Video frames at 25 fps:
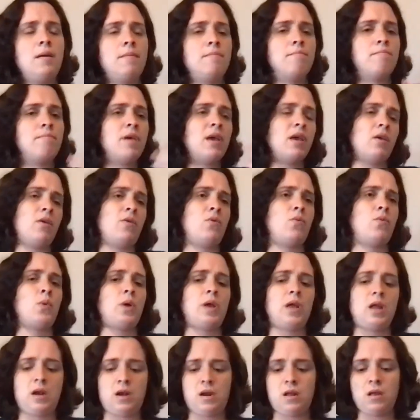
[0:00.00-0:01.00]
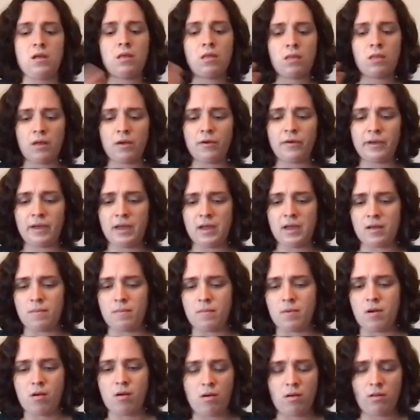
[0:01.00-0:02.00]
Bitcoin, Ethereum,
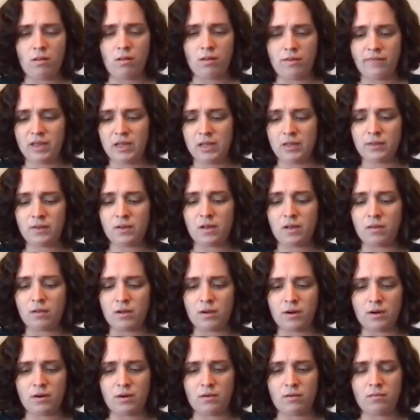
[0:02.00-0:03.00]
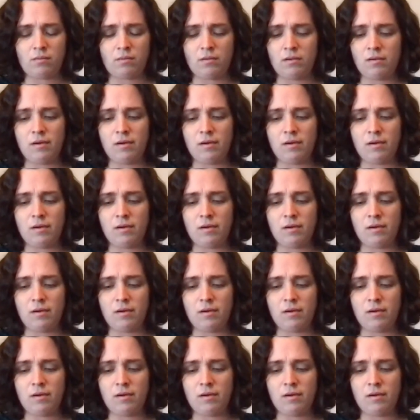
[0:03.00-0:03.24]
all these other